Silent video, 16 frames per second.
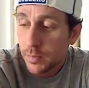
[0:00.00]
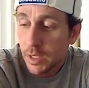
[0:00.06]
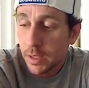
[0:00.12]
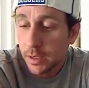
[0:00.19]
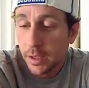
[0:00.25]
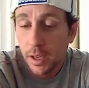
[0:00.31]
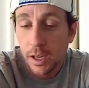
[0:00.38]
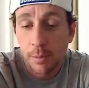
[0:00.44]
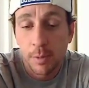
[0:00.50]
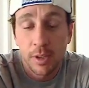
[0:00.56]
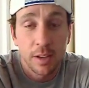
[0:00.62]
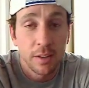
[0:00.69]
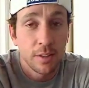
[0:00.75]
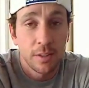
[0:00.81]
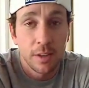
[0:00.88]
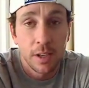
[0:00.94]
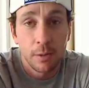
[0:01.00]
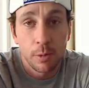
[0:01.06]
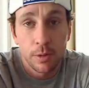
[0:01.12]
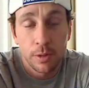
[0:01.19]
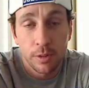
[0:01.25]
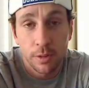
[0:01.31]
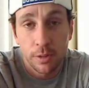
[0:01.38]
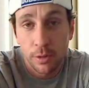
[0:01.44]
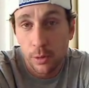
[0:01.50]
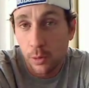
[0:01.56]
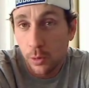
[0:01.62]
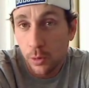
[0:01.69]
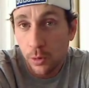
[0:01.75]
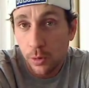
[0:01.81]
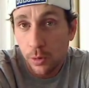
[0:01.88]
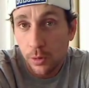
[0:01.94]
got up the next day, went to the
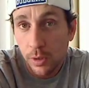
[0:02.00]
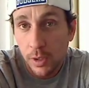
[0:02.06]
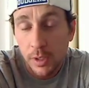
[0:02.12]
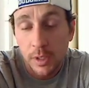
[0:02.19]
school,